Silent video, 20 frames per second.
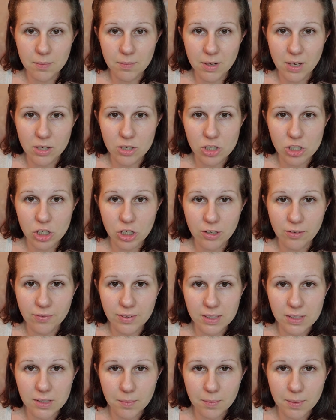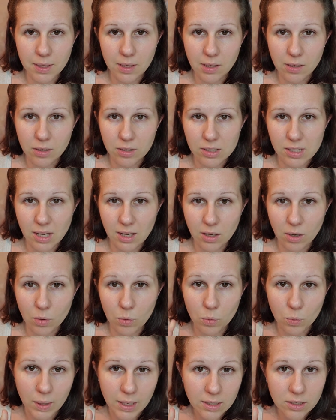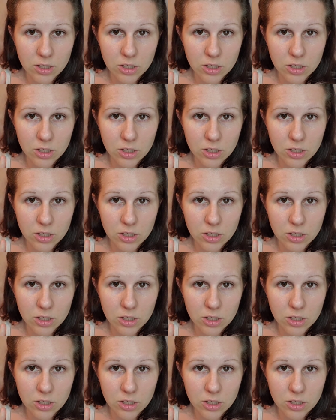I'm not sure if it's something that'll take a week